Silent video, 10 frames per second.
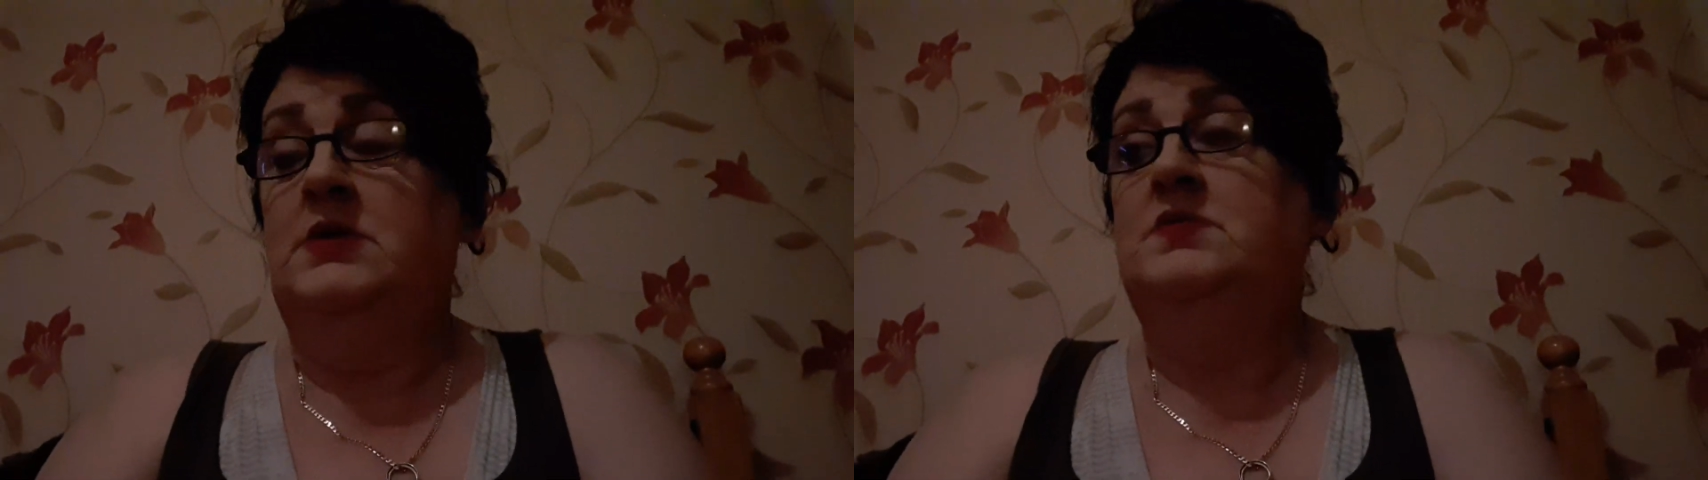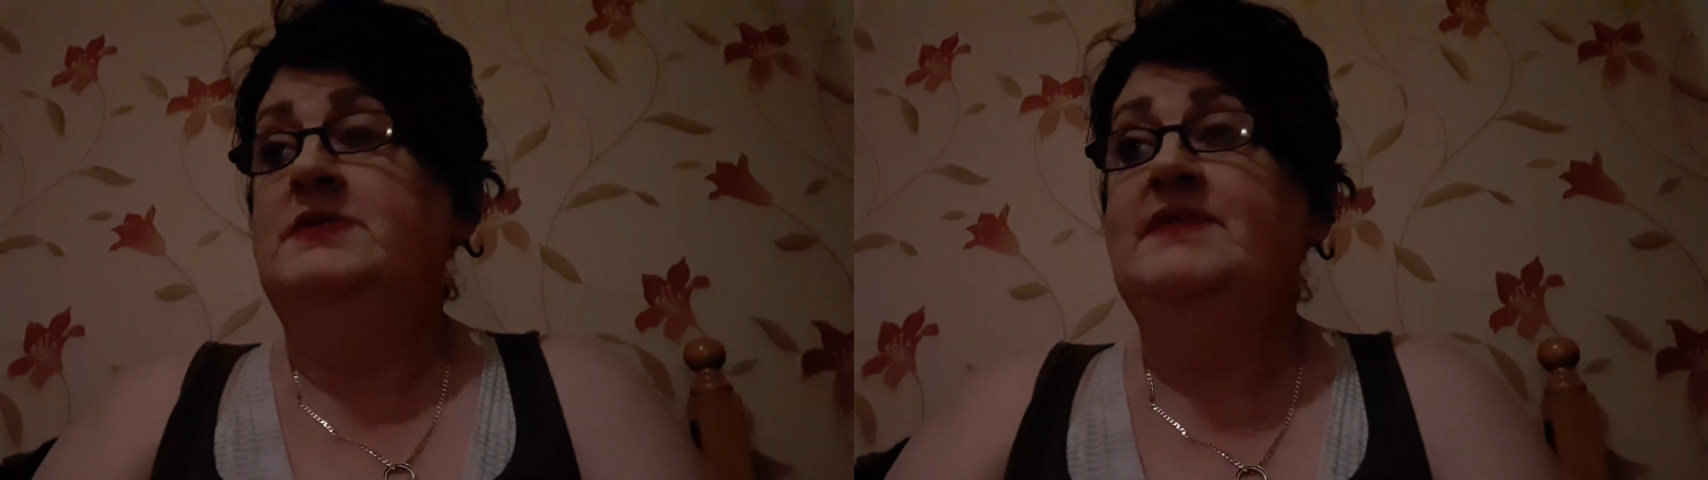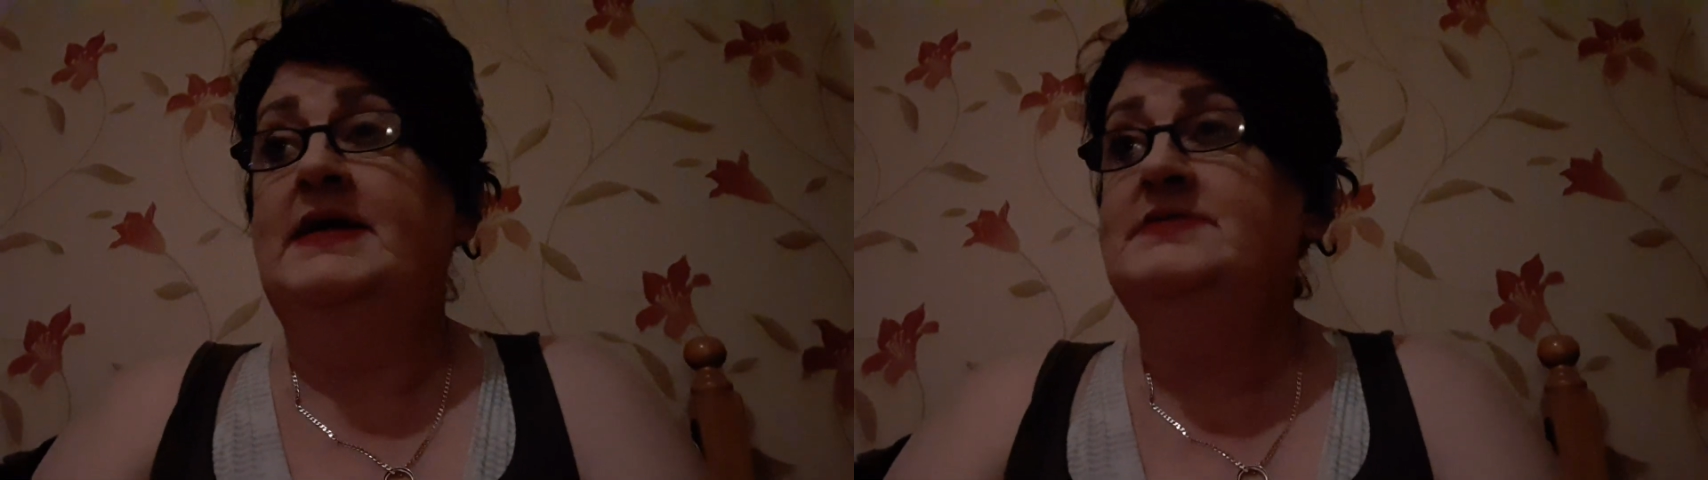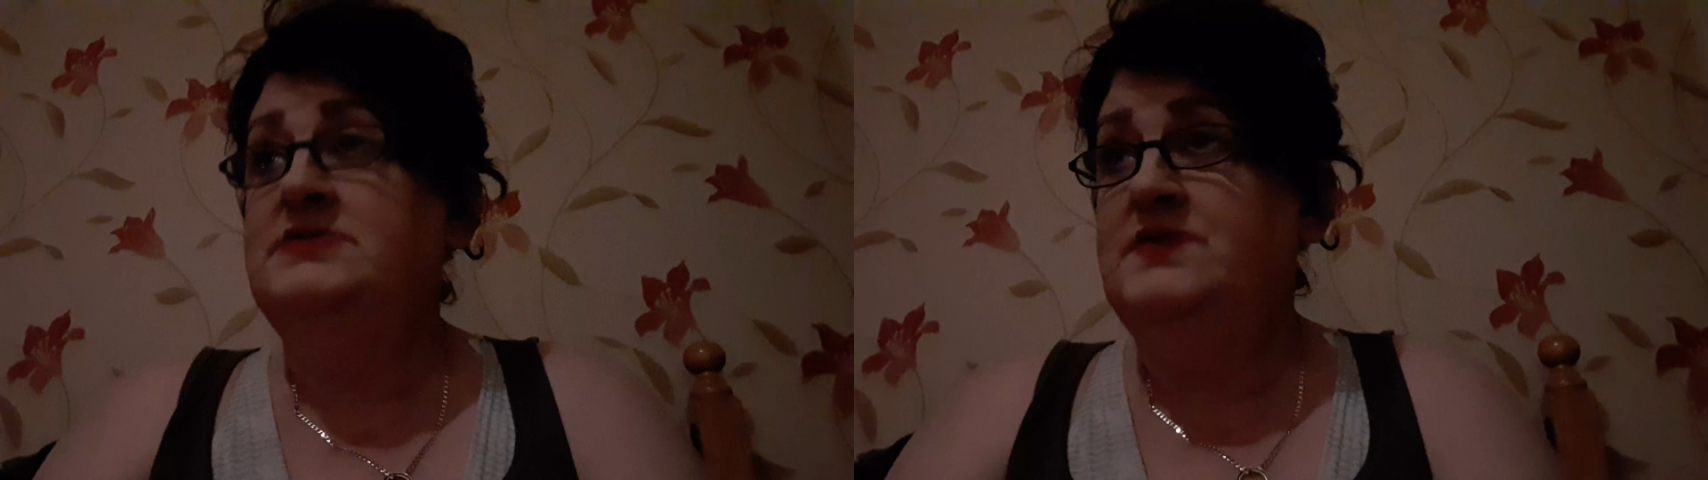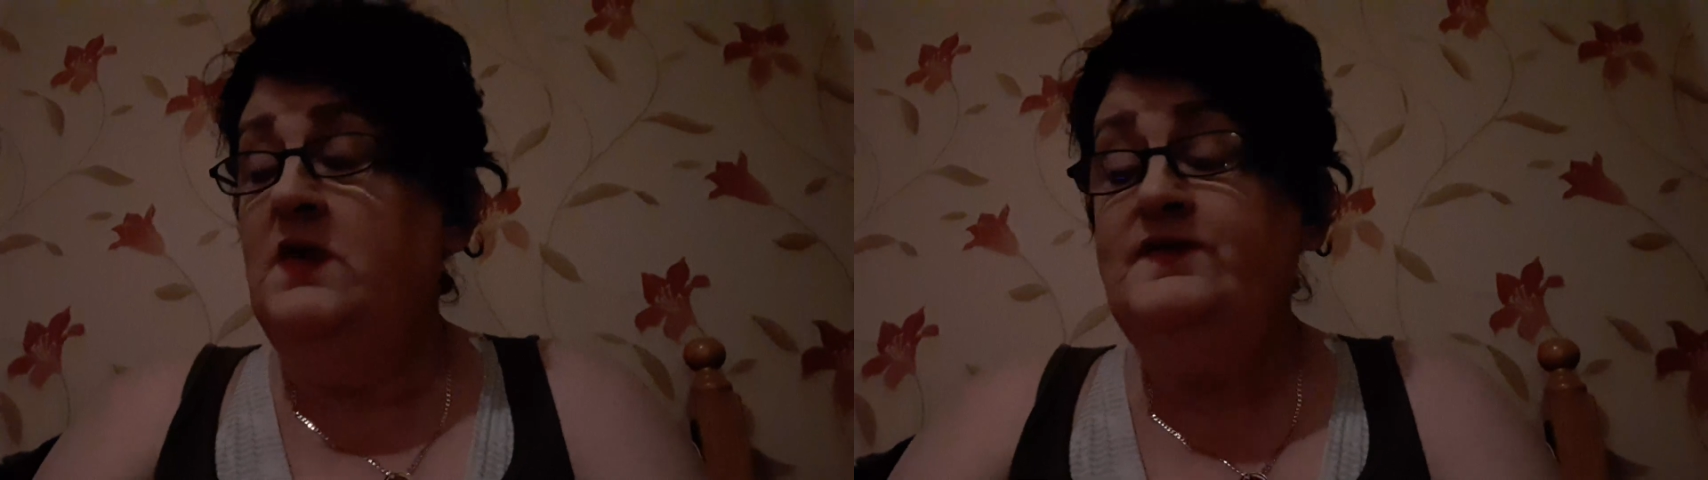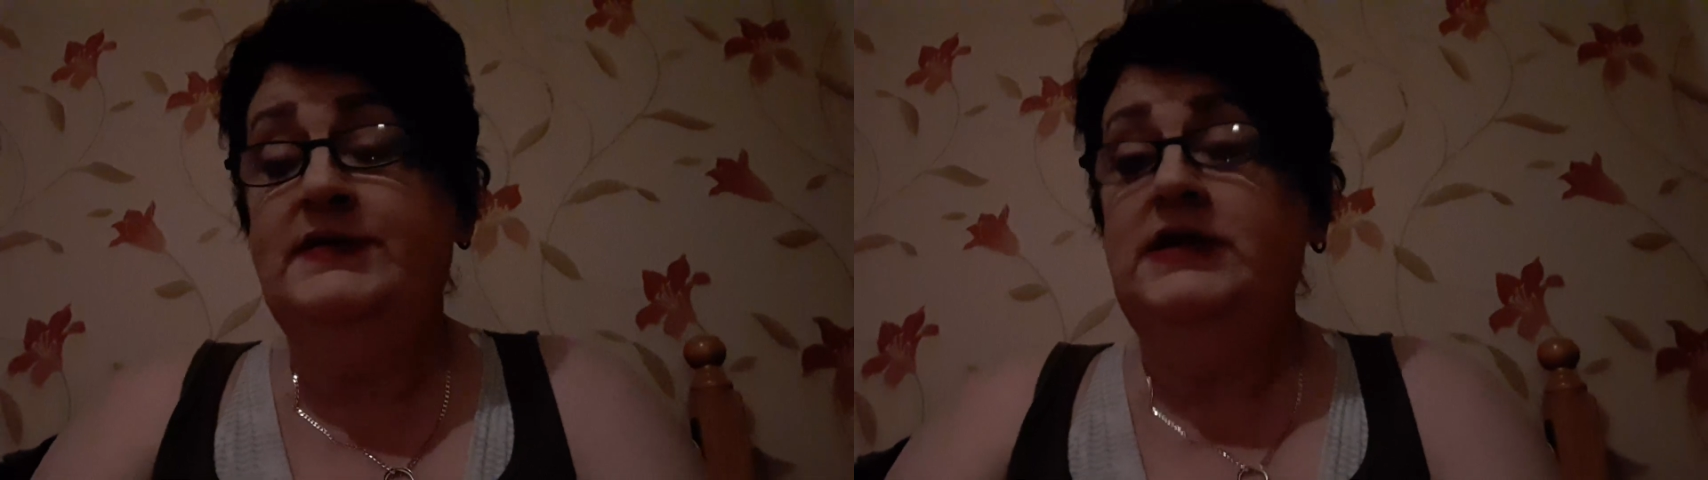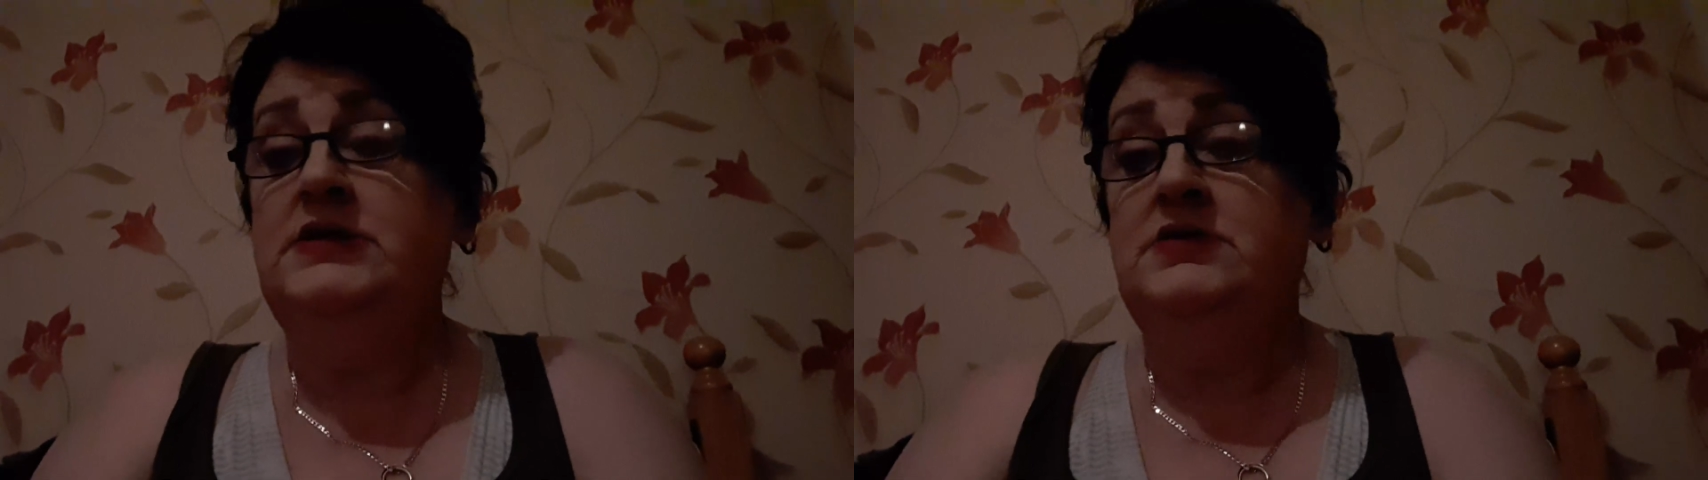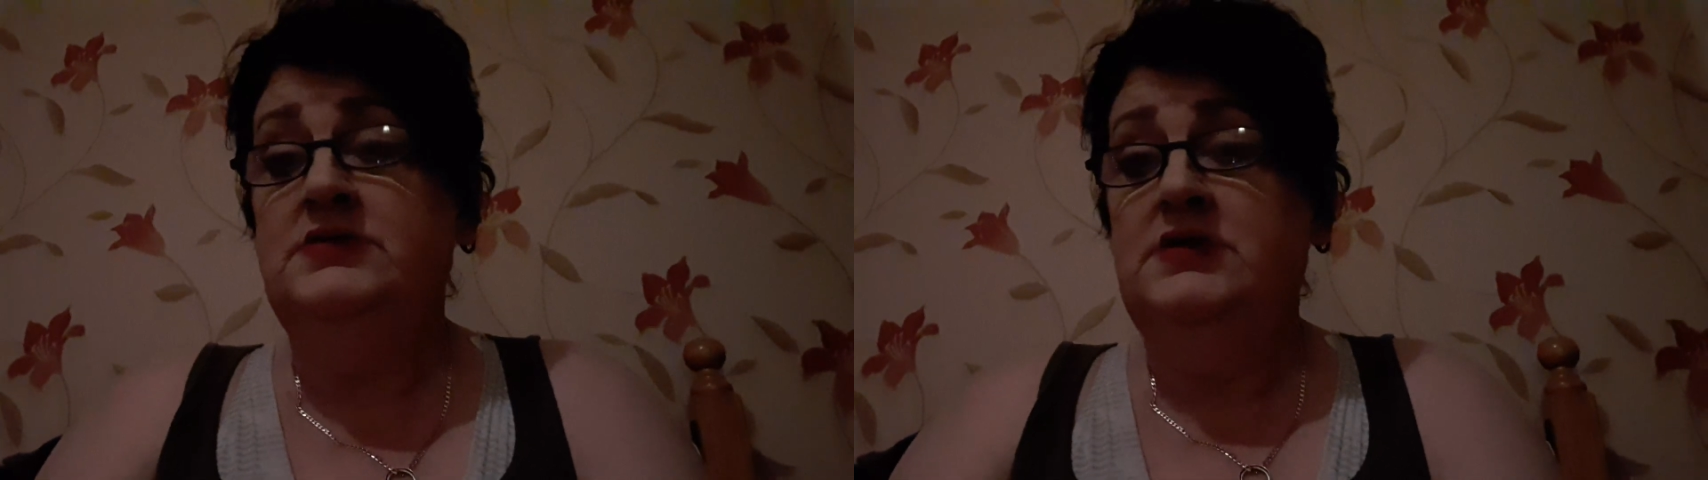We've had a tough
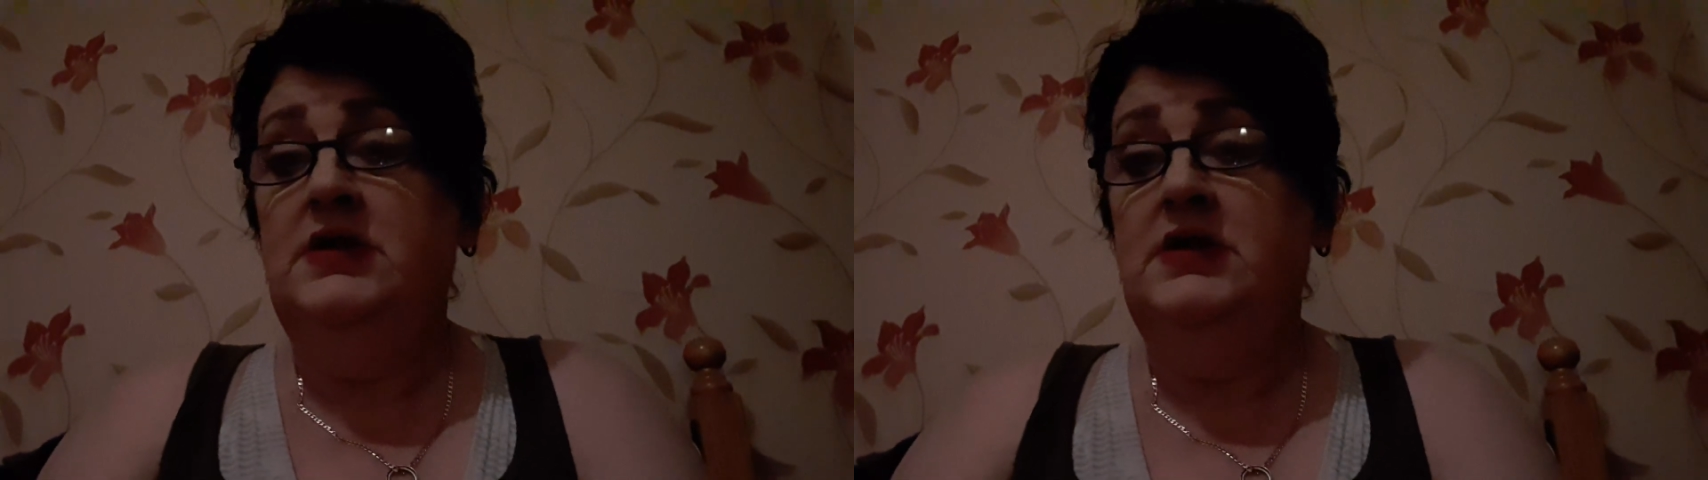year.